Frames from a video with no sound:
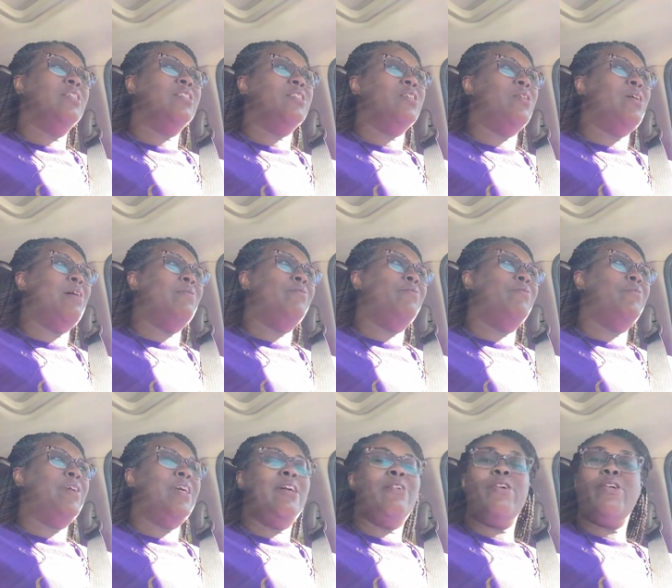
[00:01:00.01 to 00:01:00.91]
So
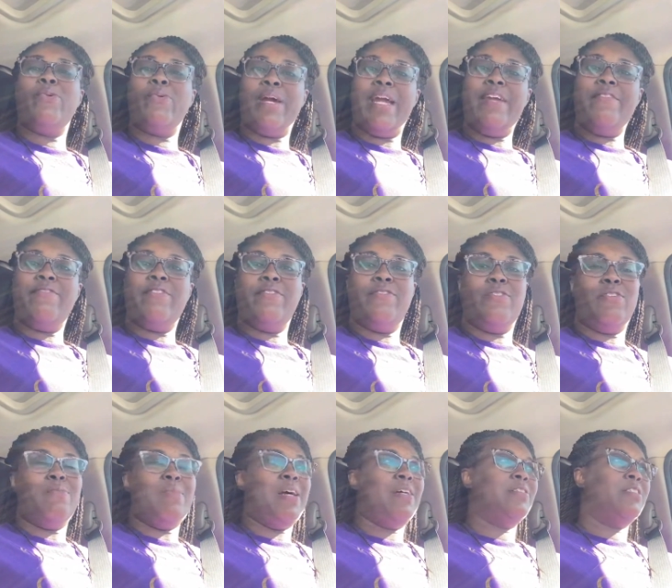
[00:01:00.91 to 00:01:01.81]
I'm very grateful
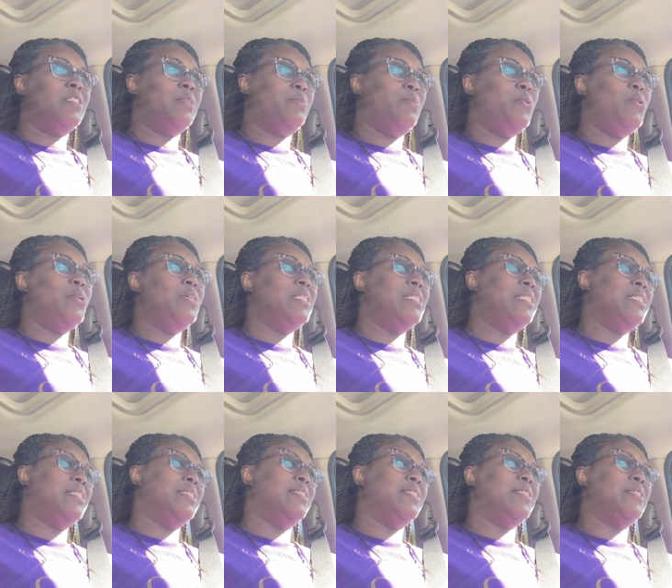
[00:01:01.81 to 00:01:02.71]
for my support
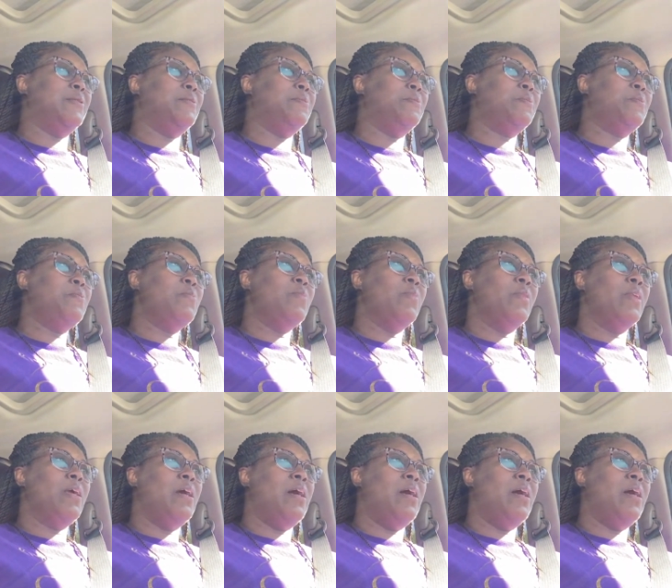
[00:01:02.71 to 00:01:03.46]
system.